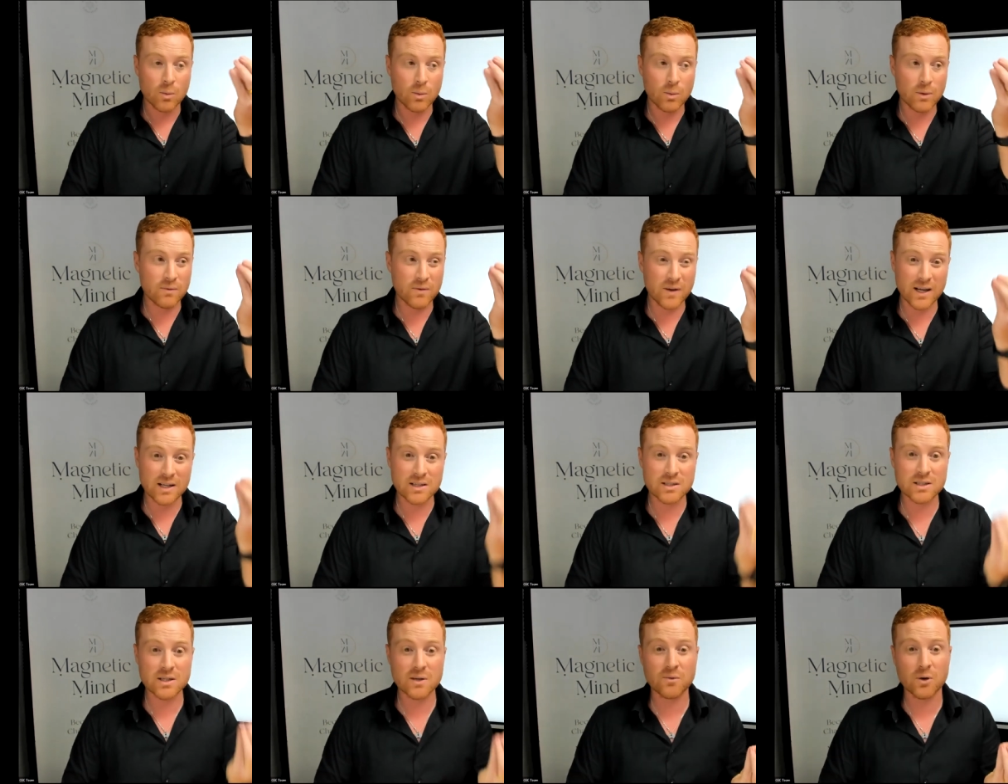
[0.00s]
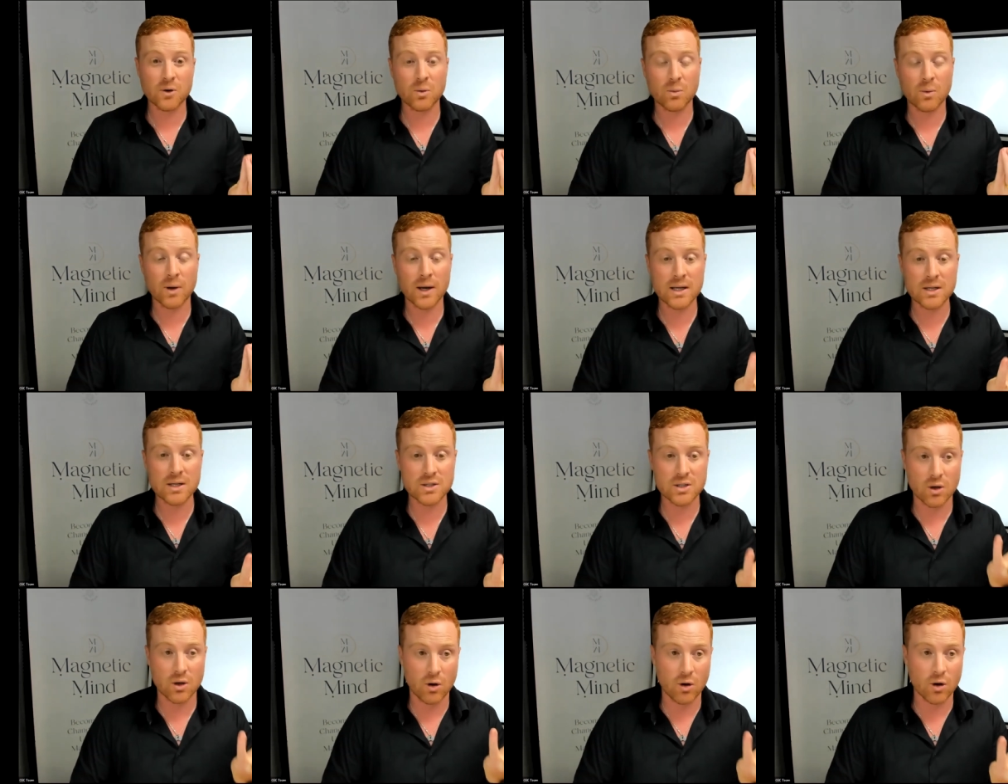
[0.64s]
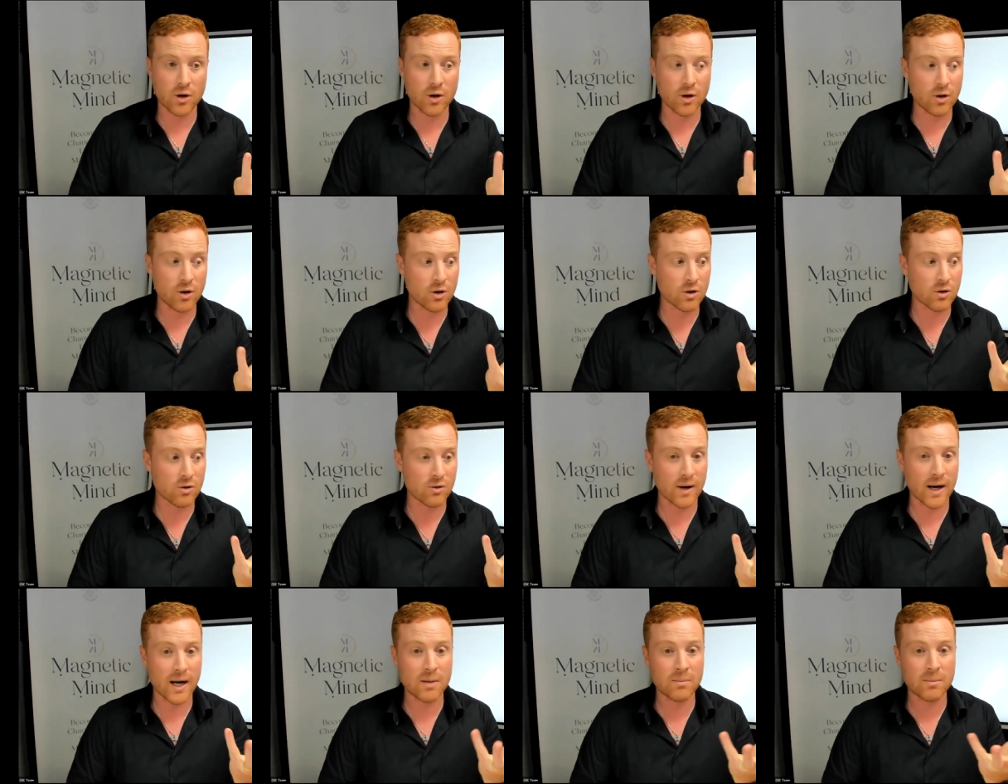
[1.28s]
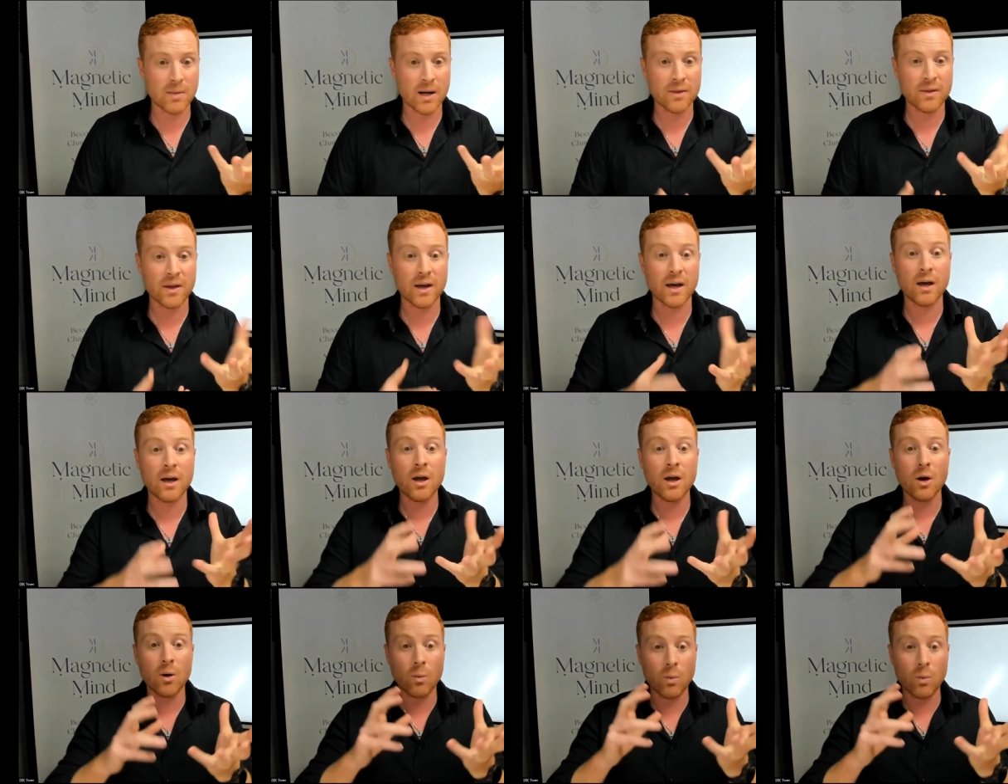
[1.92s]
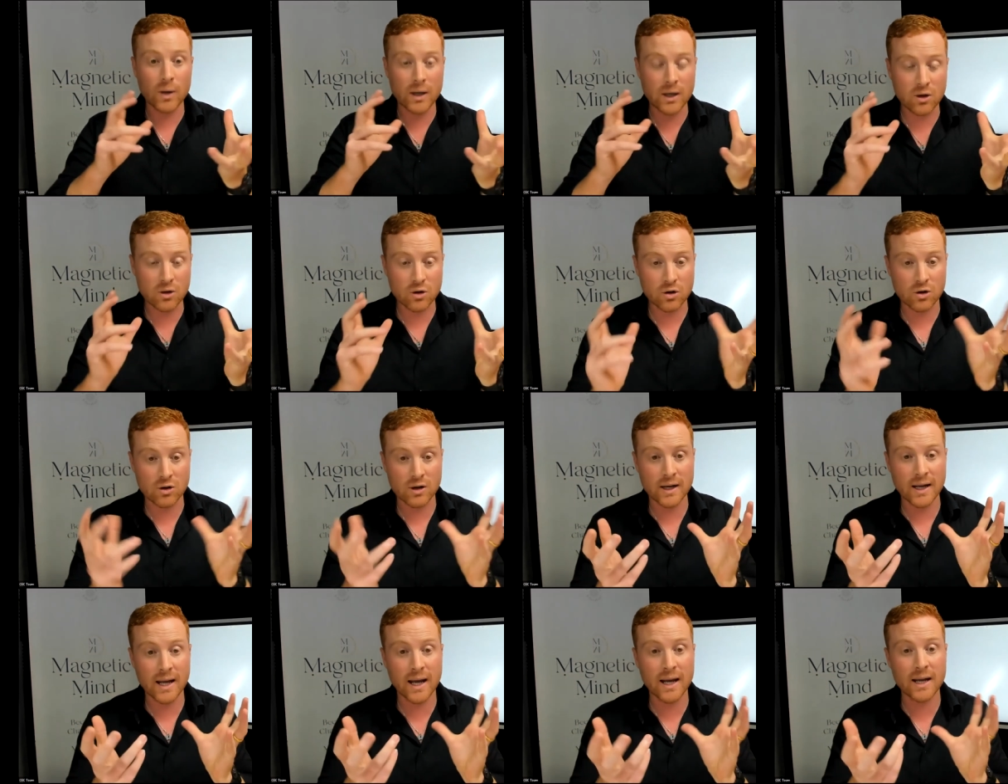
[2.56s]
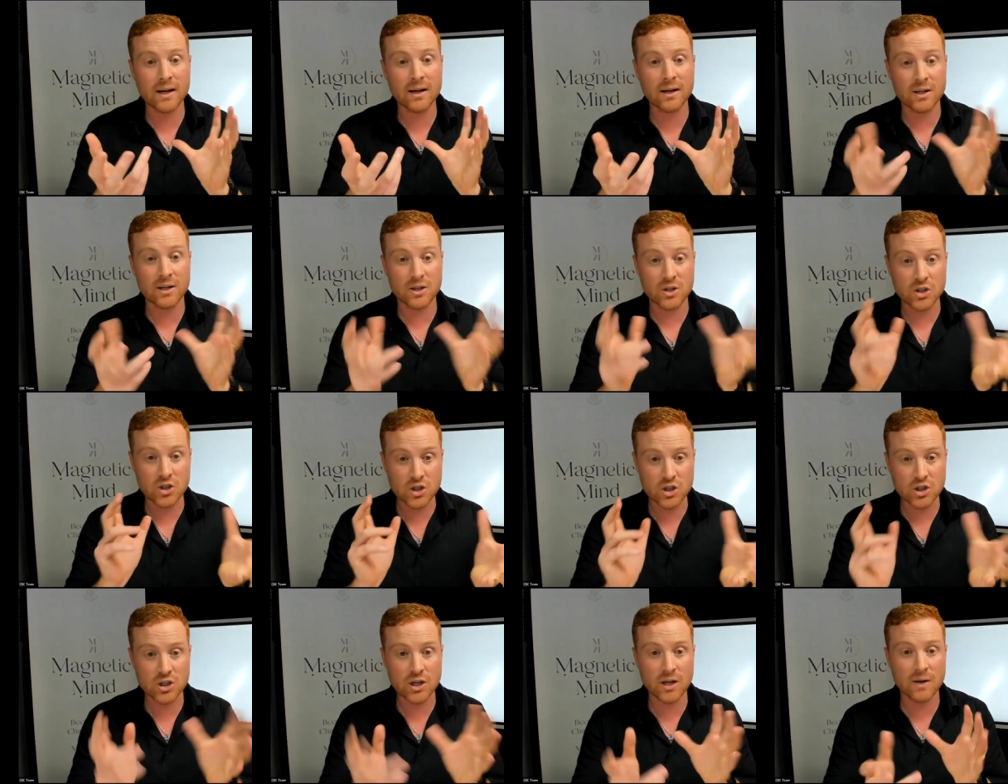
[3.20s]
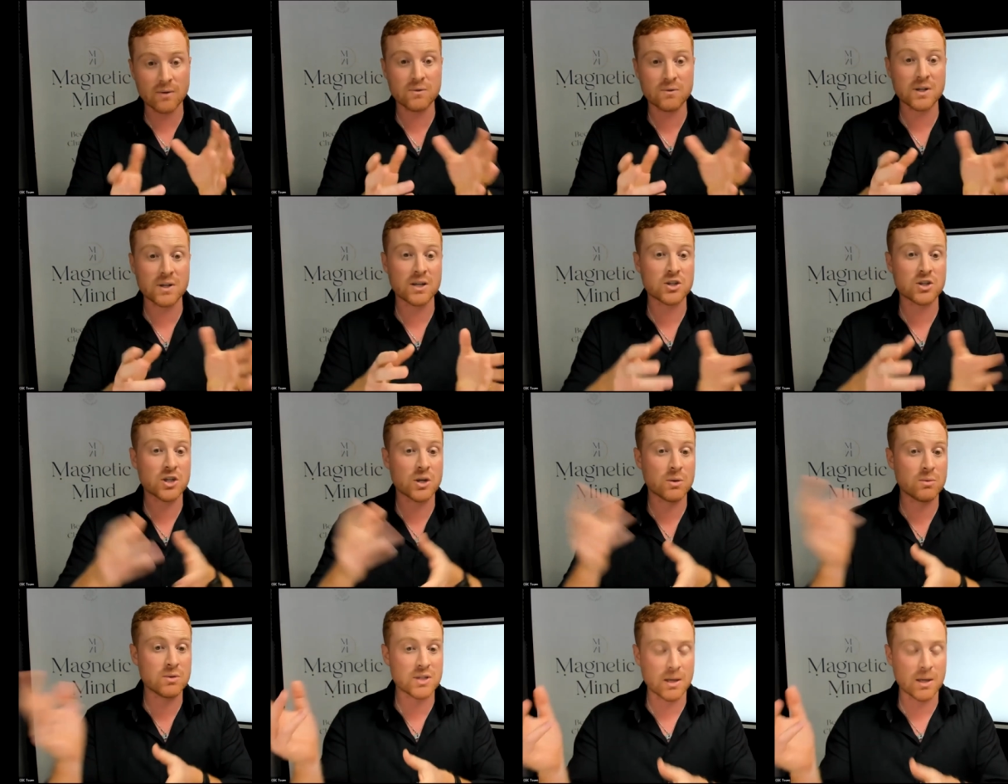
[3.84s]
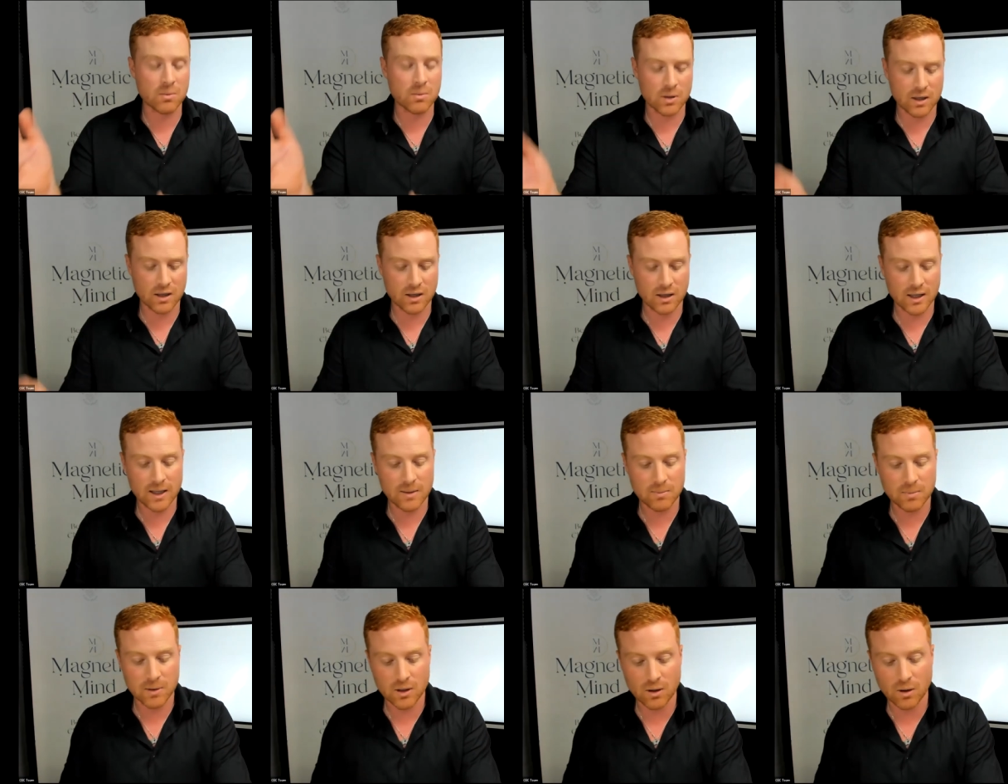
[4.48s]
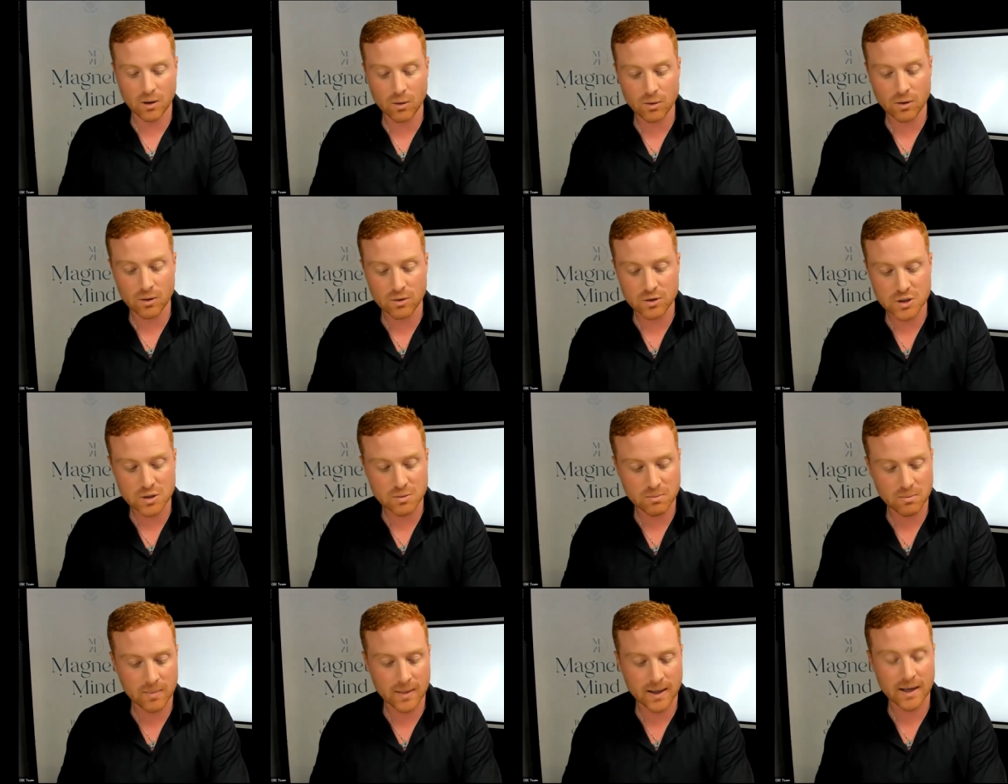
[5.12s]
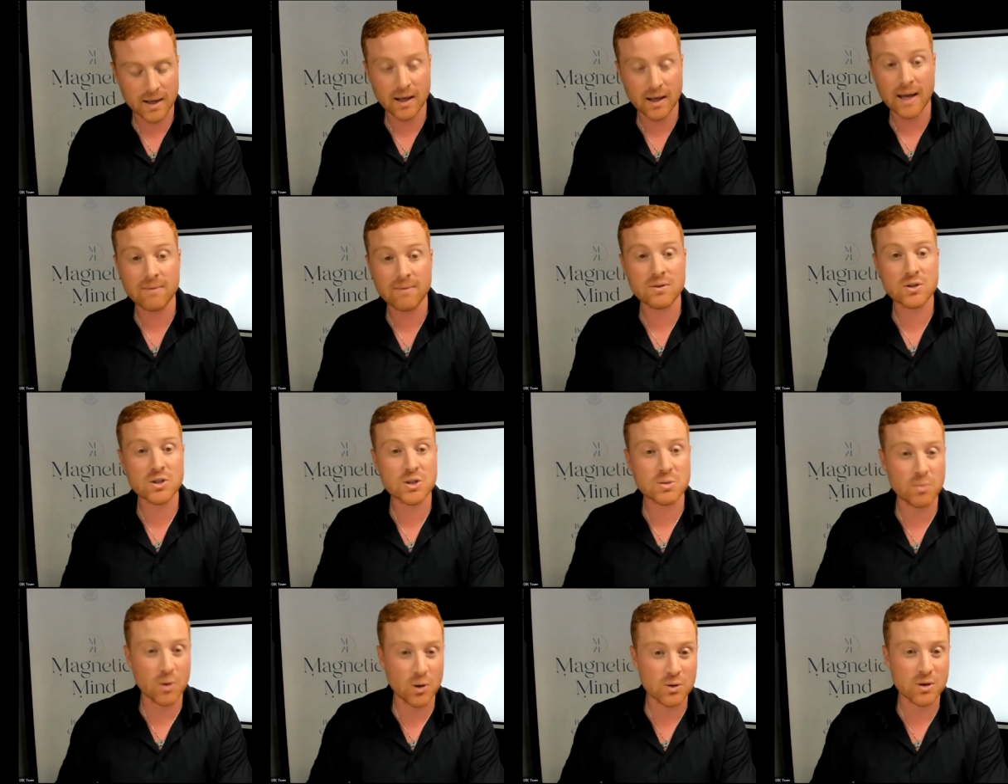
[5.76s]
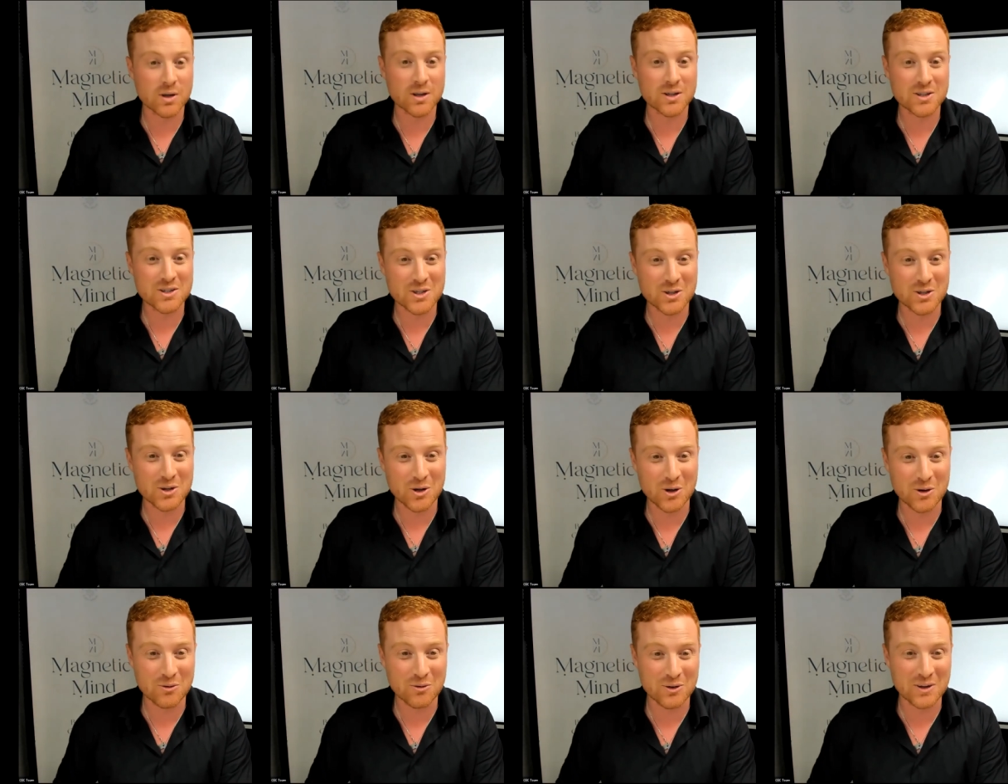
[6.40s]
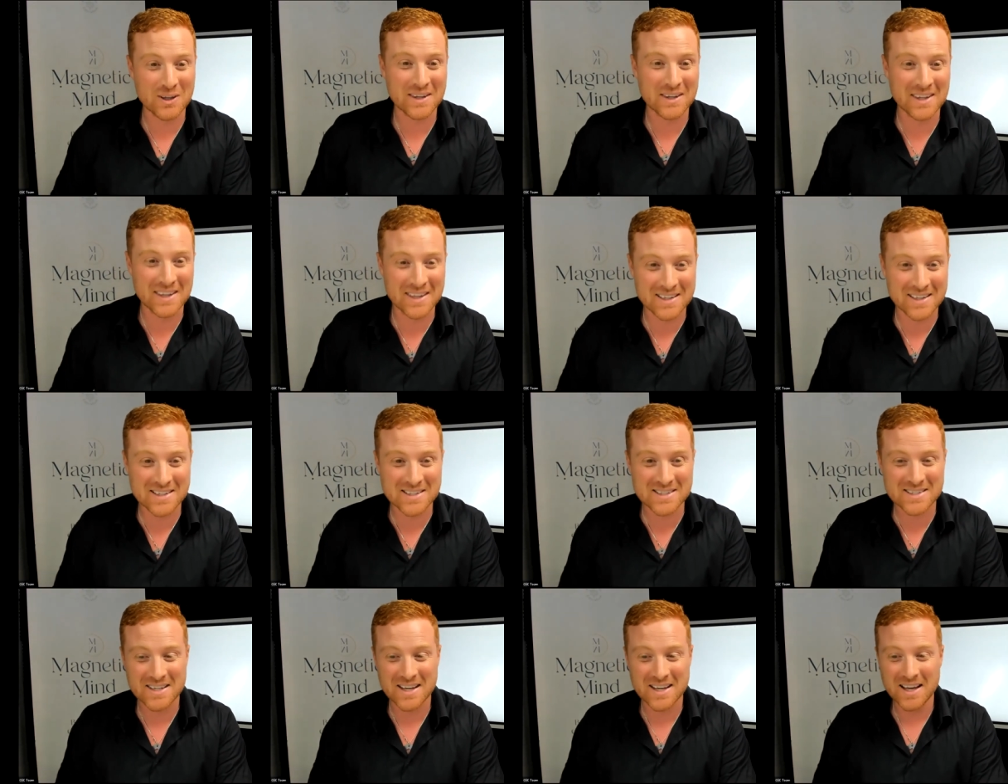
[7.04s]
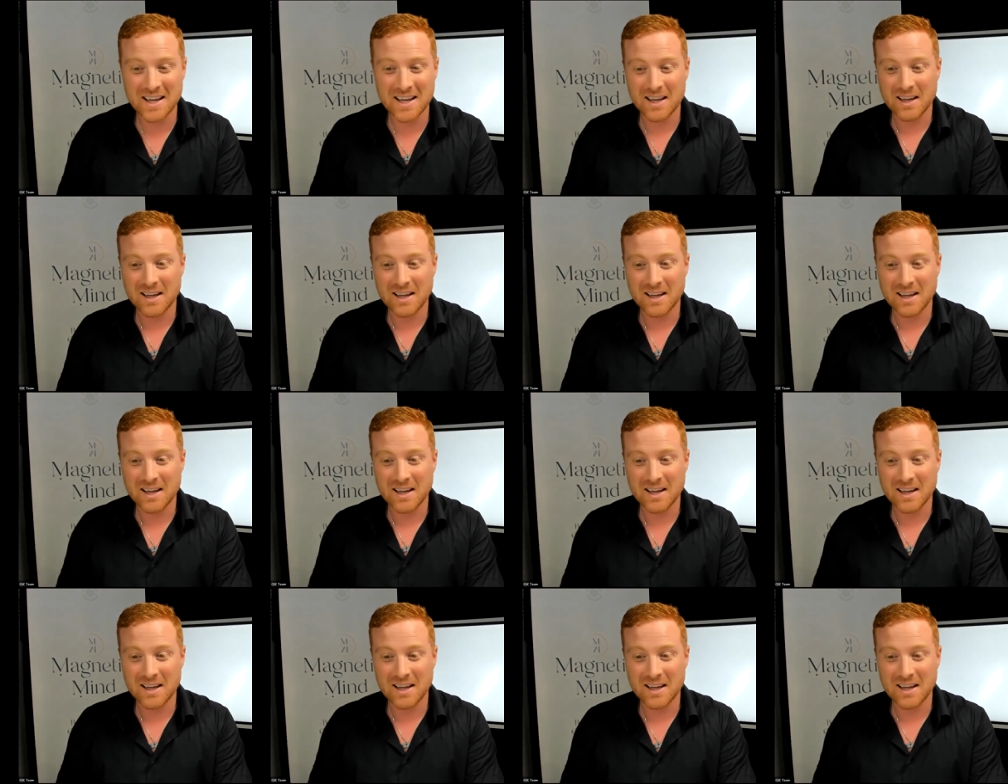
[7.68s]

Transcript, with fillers: We found different ways to honor her grandmother. We created a shift, and she was able to keep and hold on to money. I haven't spoken to her for years.